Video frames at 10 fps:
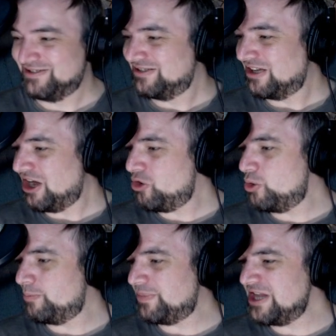Oh,
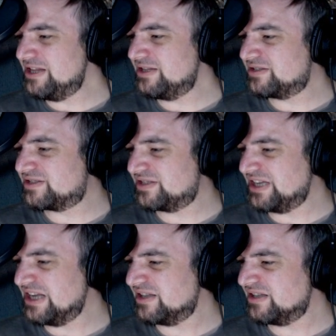B.
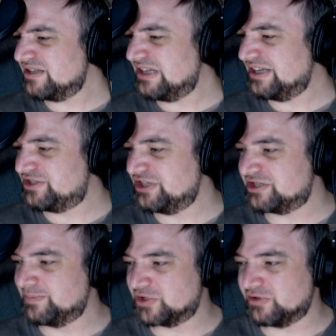Singh has just
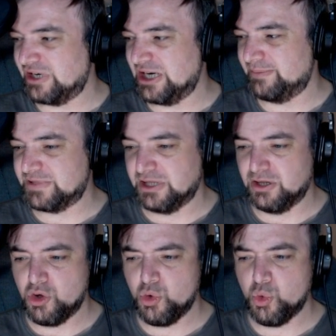subscribed.
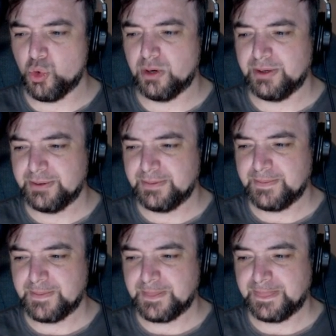Hello.
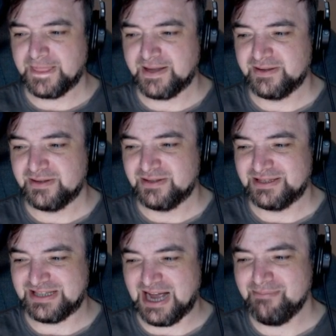
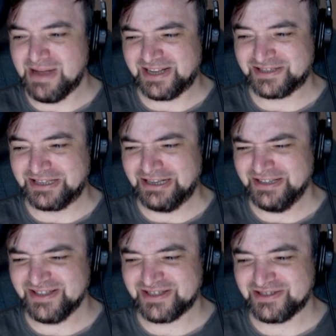Damn
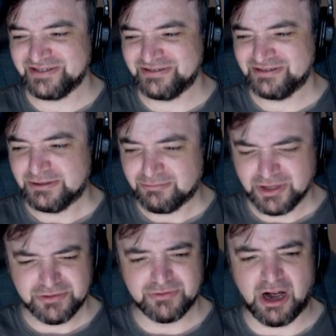Mexicans.
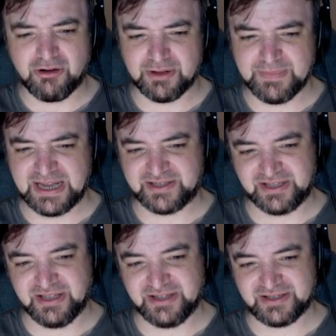What's wrong with
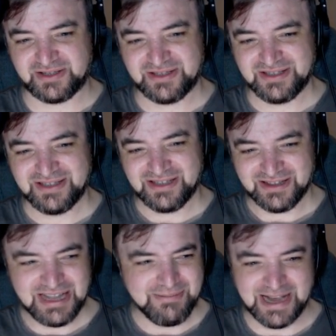Mexicans?
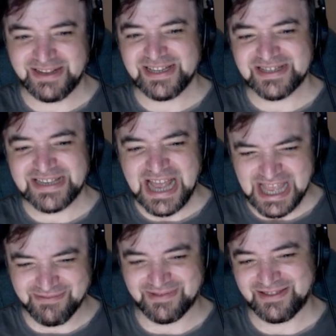They made this
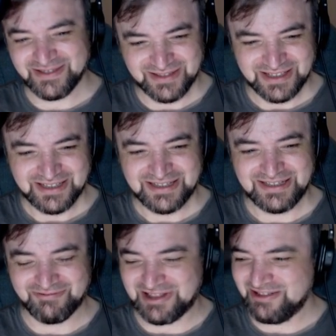game.
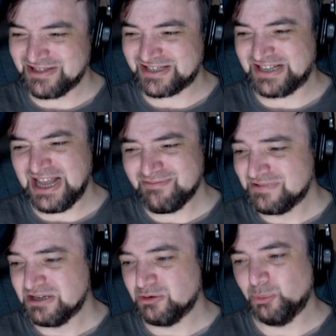Without this game,
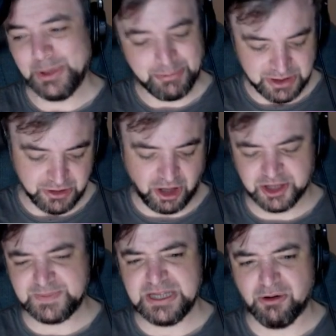we would not
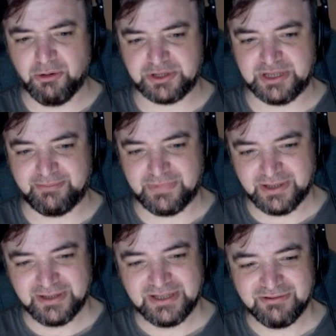be awesome.
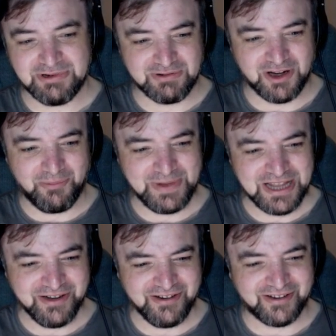We would not be
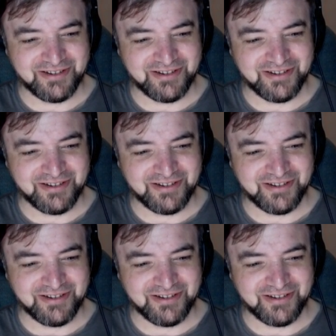here.